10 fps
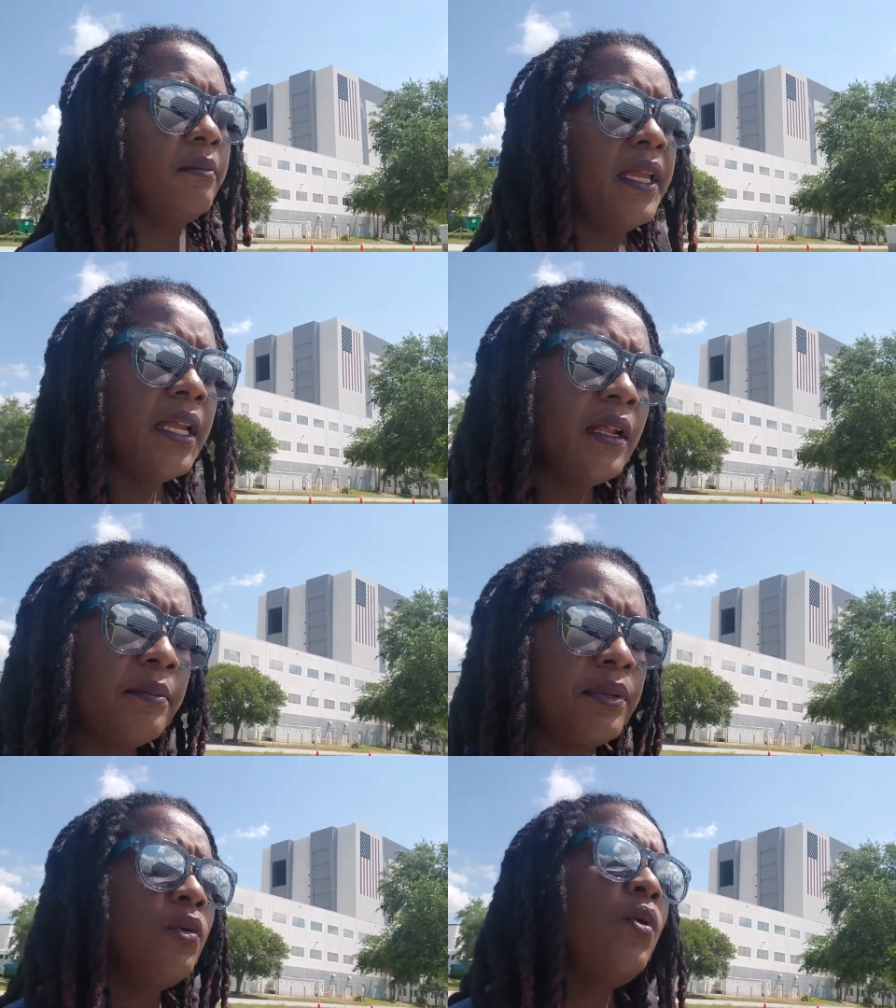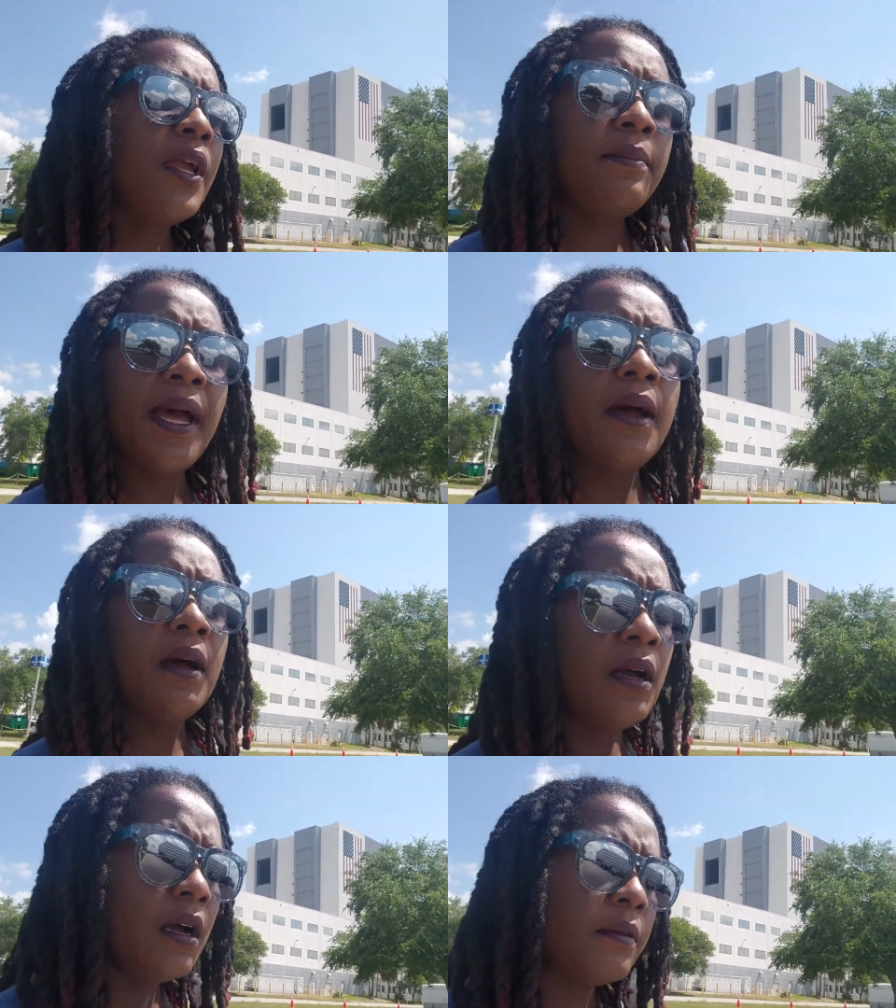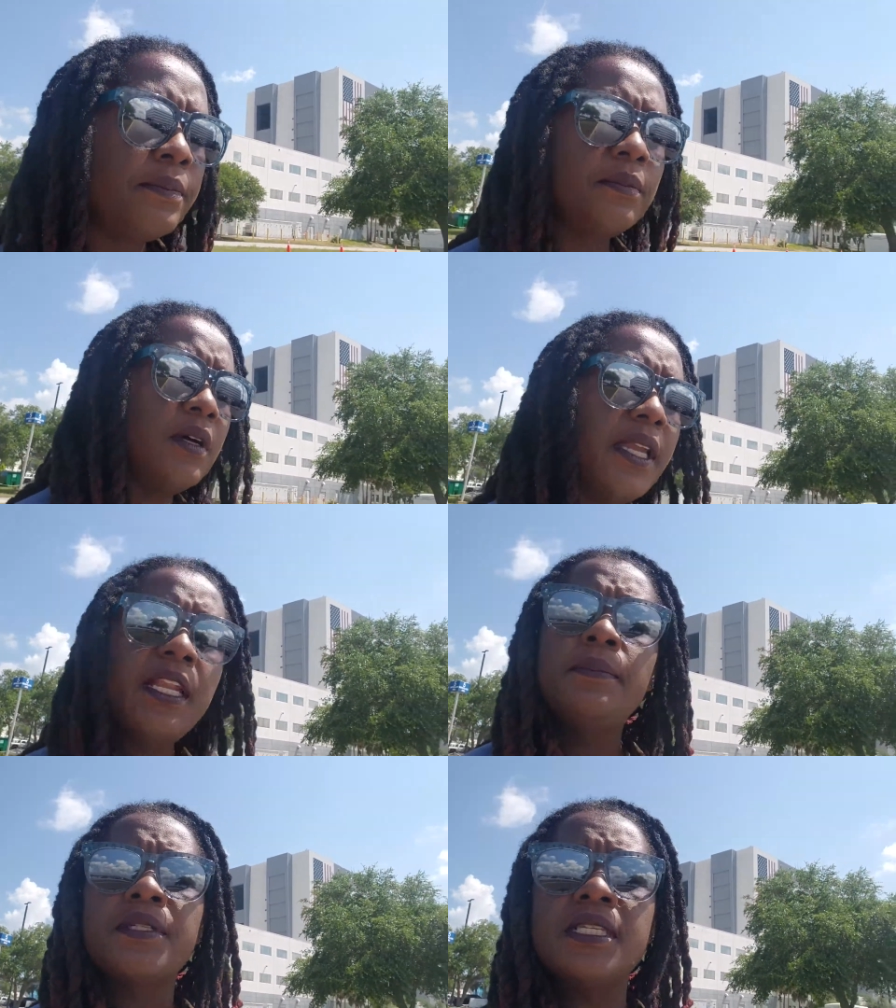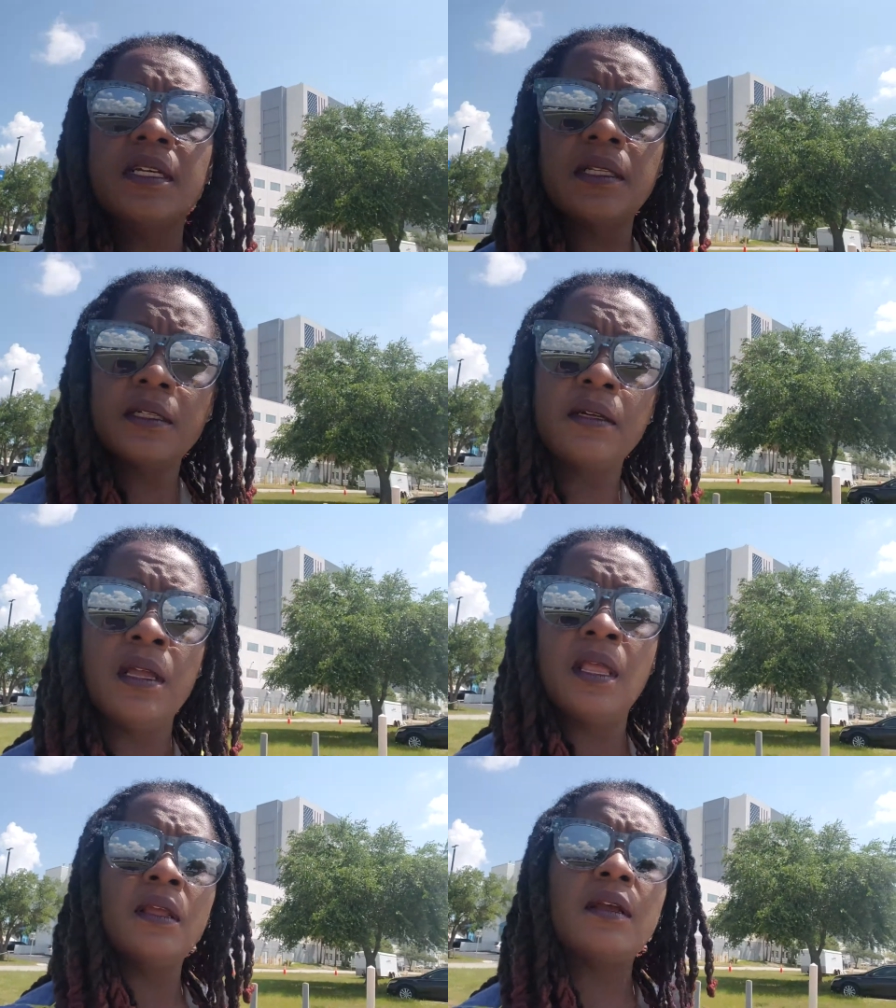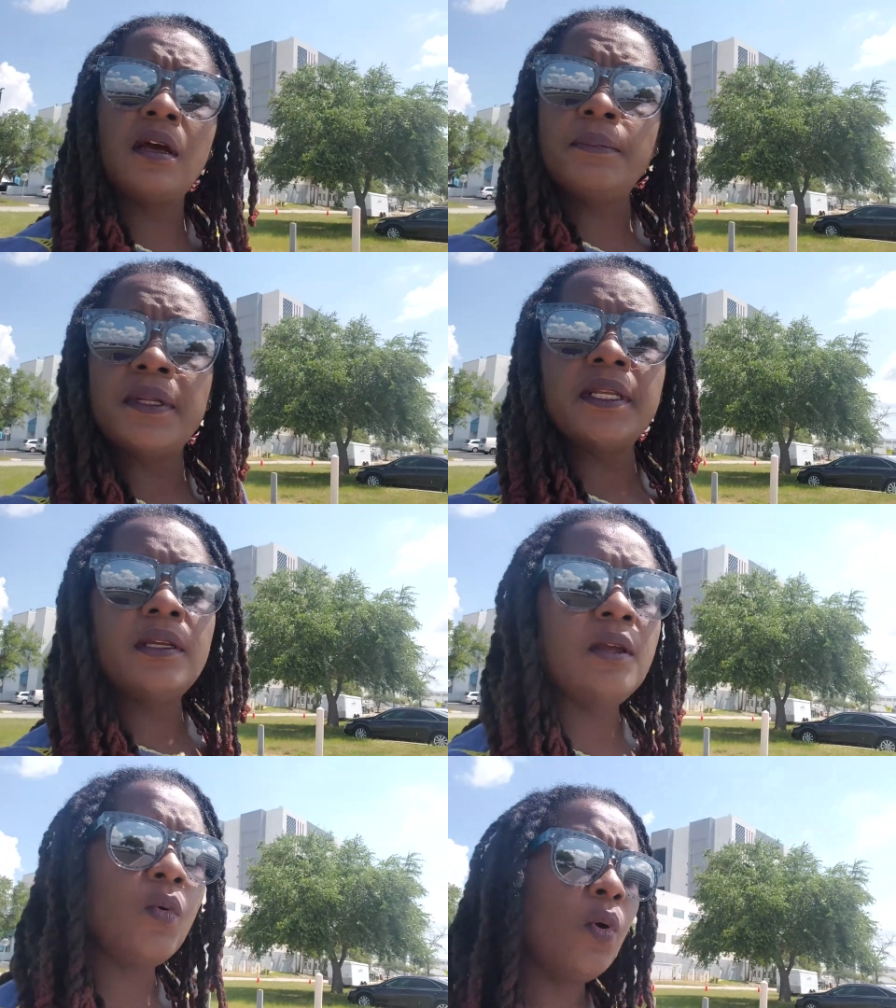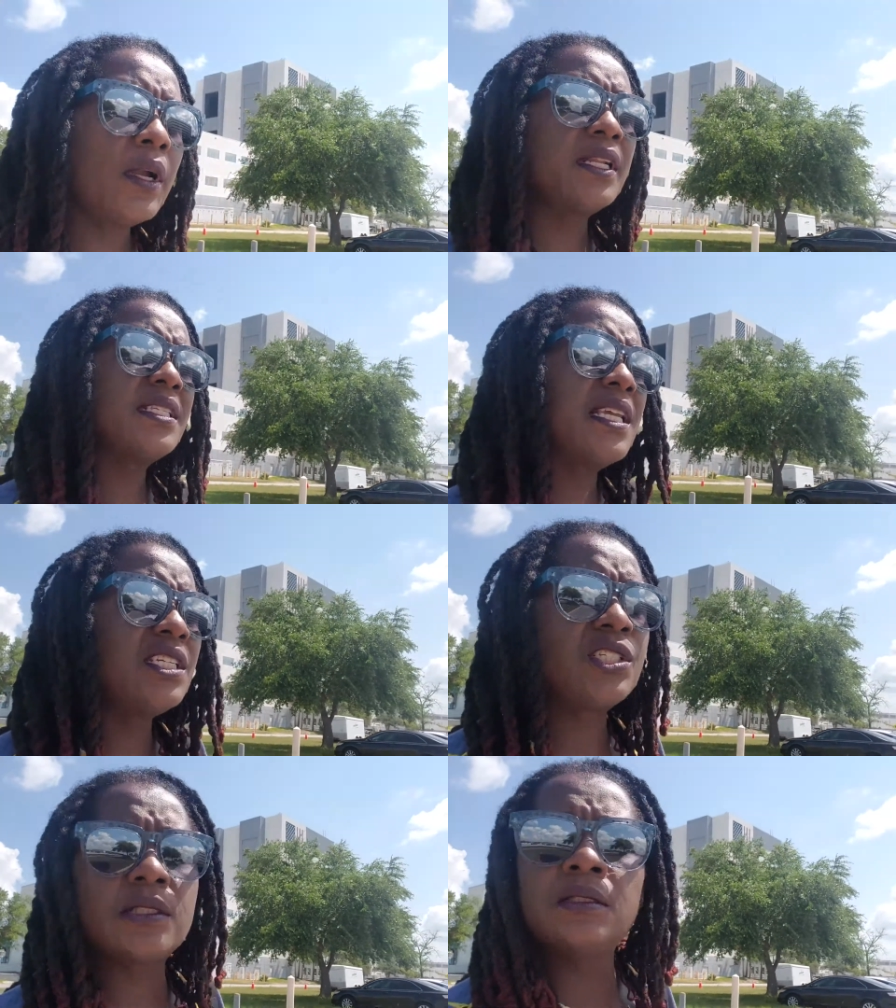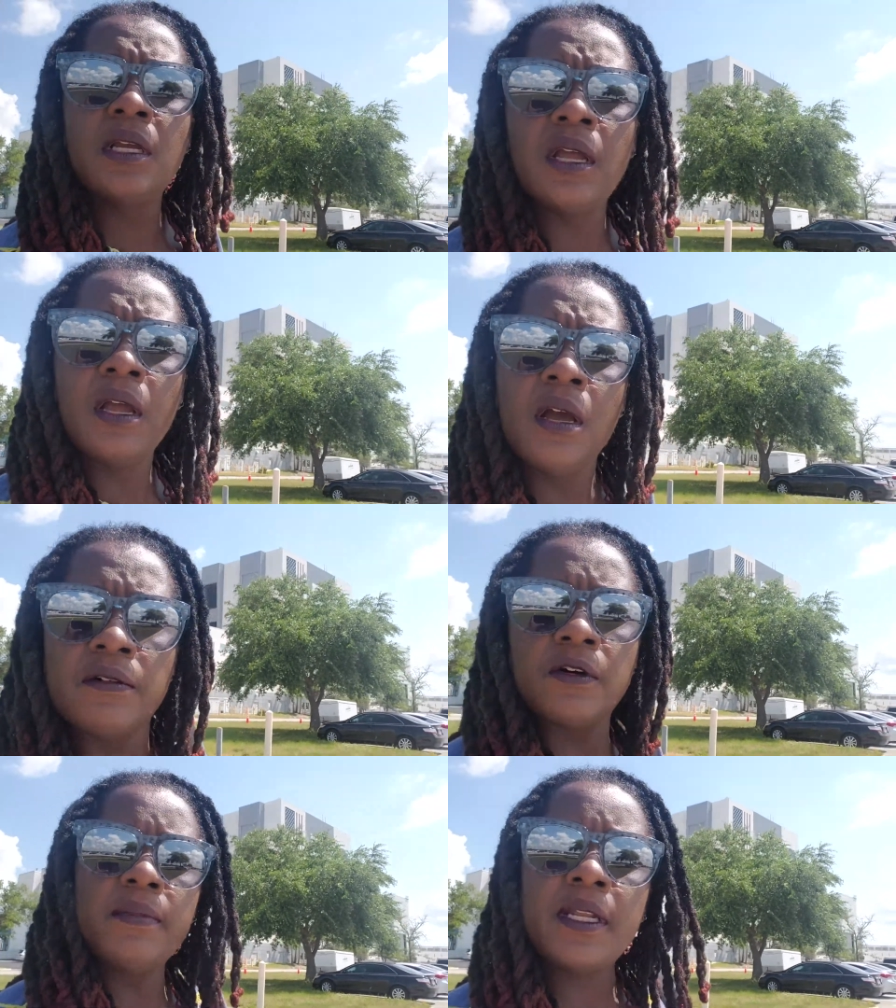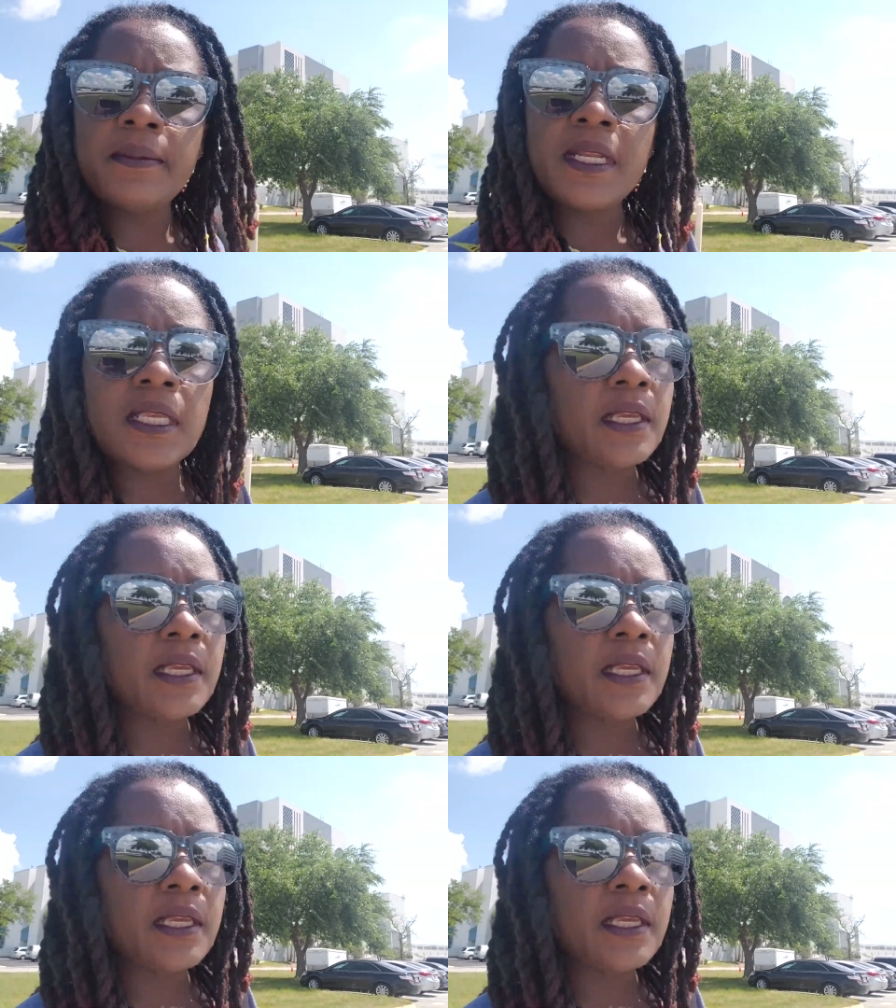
being employed by any particular company, organization for many, many